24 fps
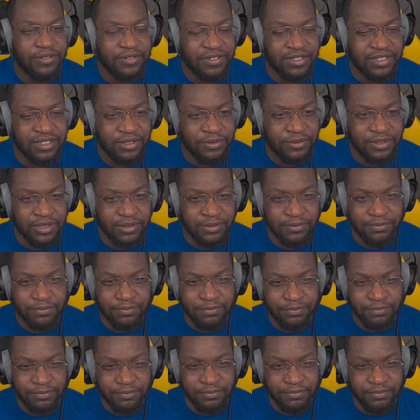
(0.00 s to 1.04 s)
Well, we don't
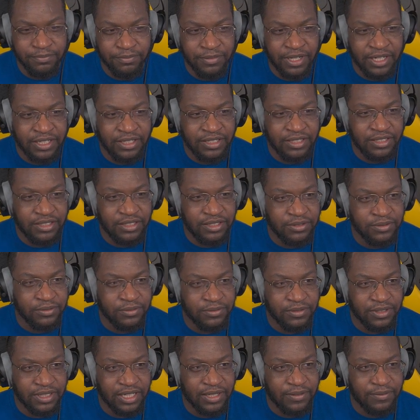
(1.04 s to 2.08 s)
mind
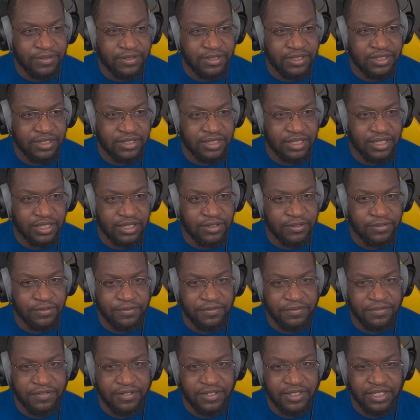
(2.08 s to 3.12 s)
you having
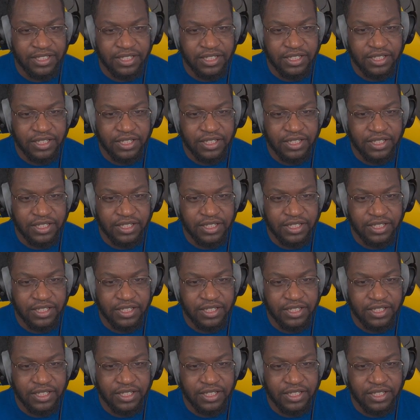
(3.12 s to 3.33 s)
health.